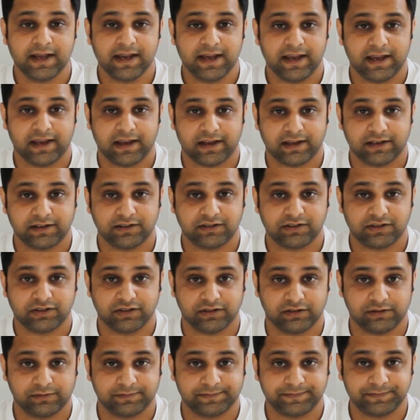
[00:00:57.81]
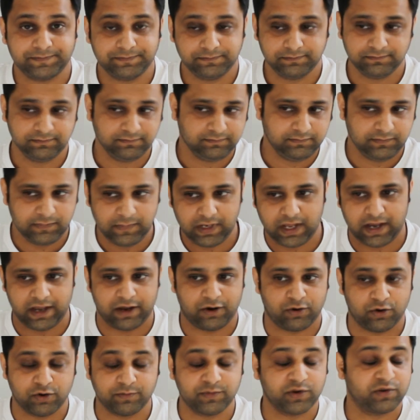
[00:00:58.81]
and I
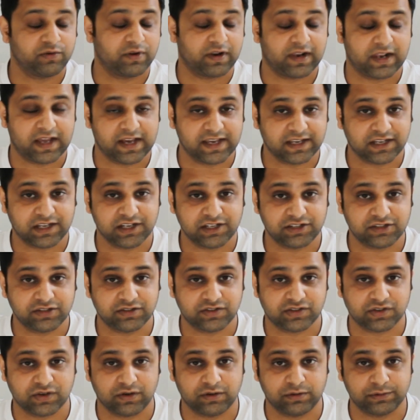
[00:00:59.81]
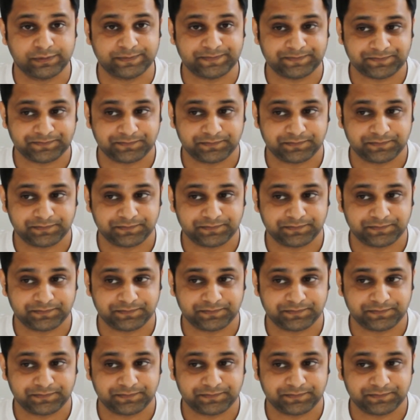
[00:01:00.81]
hope you will like it. So